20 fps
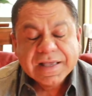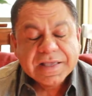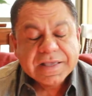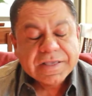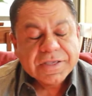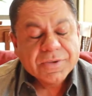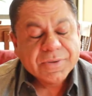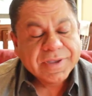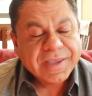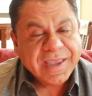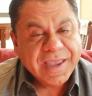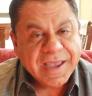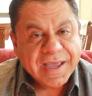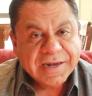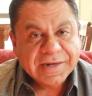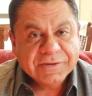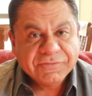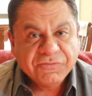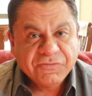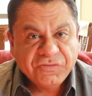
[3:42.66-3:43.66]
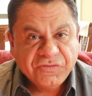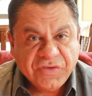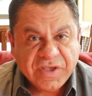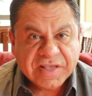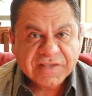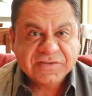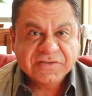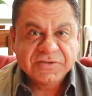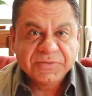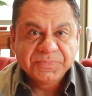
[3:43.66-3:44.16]
You can't
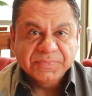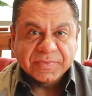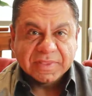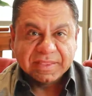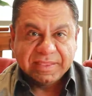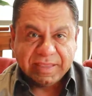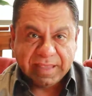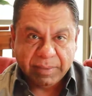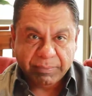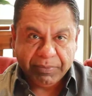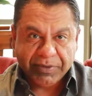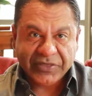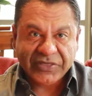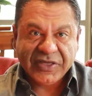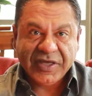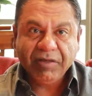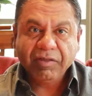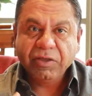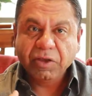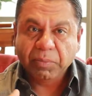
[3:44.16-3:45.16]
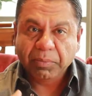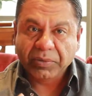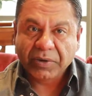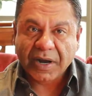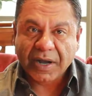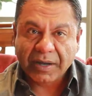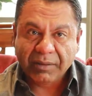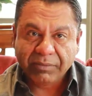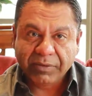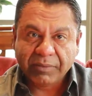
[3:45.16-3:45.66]
fix the epithelial
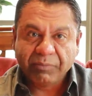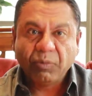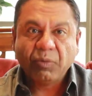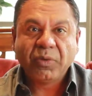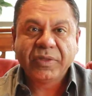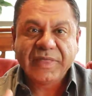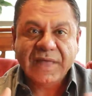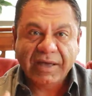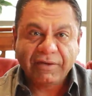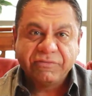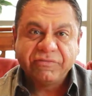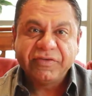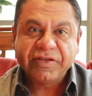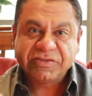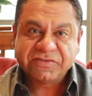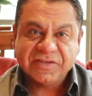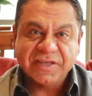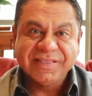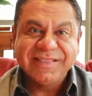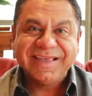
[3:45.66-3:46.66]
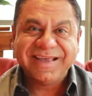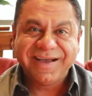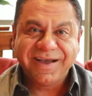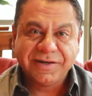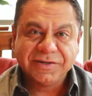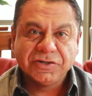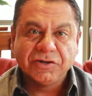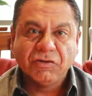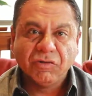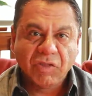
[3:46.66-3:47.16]
problem without fixing the
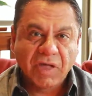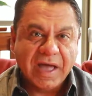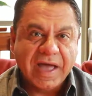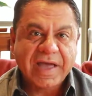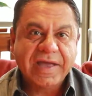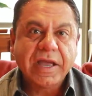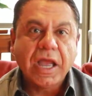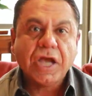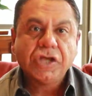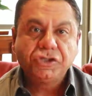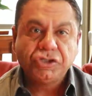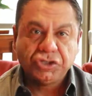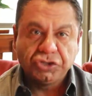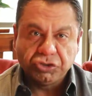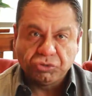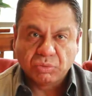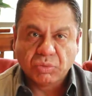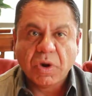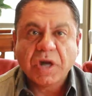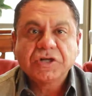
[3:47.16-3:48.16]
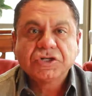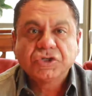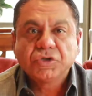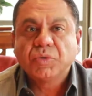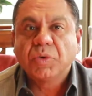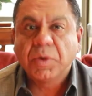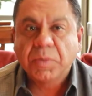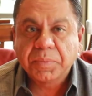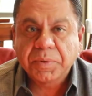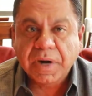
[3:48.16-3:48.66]
underlying
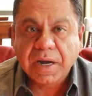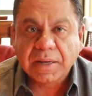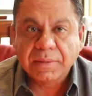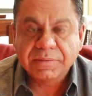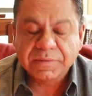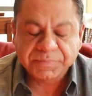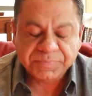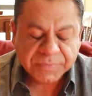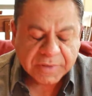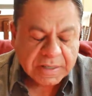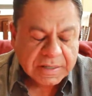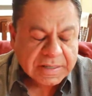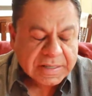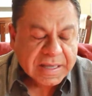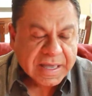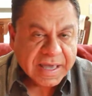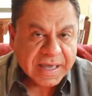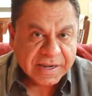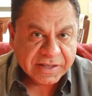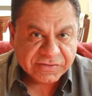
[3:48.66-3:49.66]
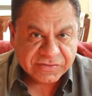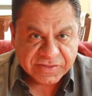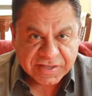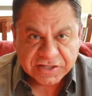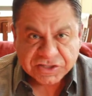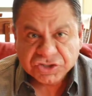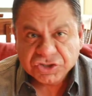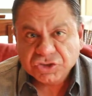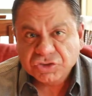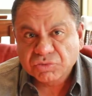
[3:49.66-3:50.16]
structural problem. And it's
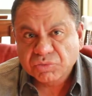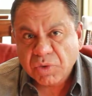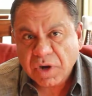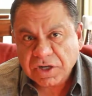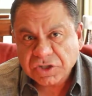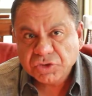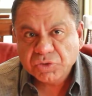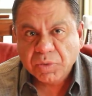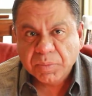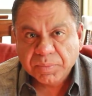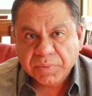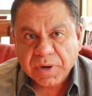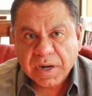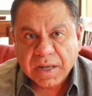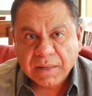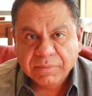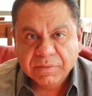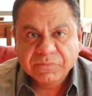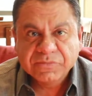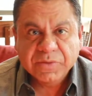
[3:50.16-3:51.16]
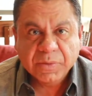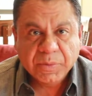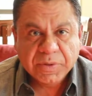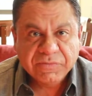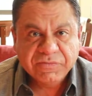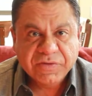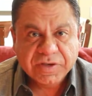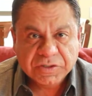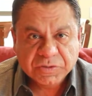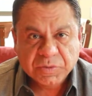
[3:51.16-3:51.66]
these structural problems that we
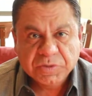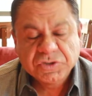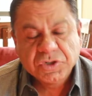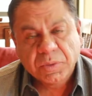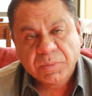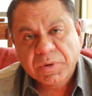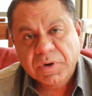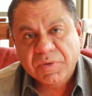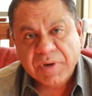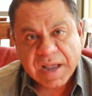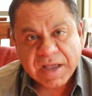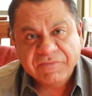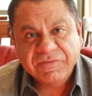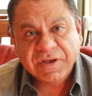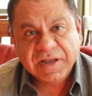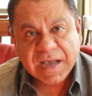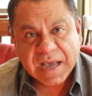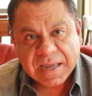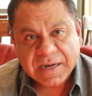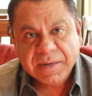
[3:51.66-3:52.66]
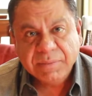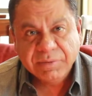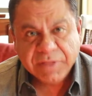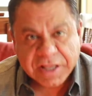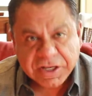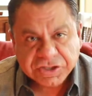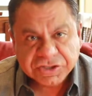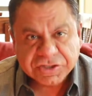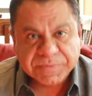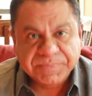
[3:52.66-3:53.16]
fix with topographic guided
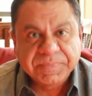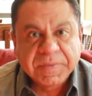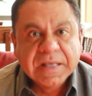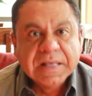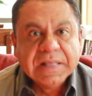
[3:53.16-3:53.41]
ablation.